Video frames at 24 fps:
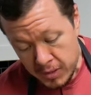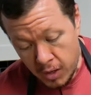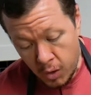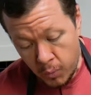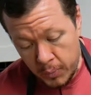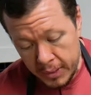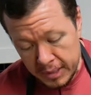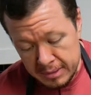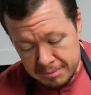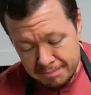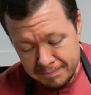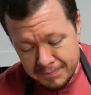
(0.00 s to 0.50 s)
Oh
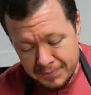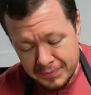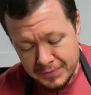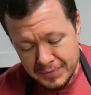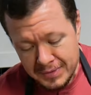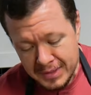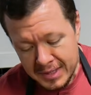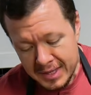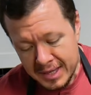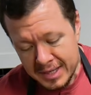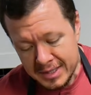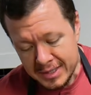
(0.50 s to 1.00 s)
well,
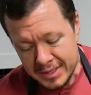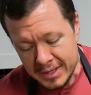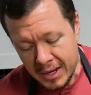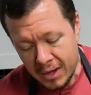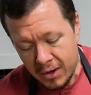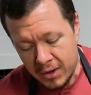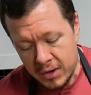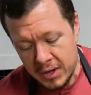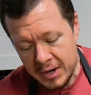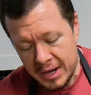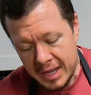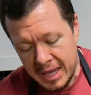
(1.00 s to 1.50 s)
it's
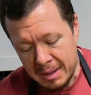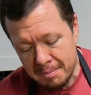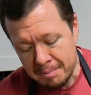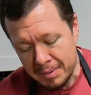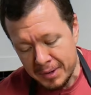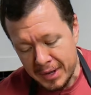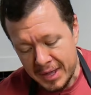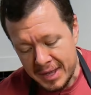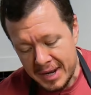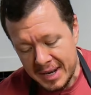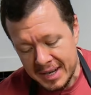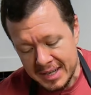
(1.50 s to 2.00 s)
all gonna get
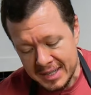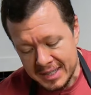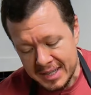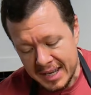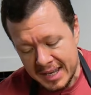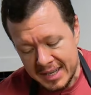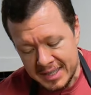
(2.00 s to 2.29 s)
blended and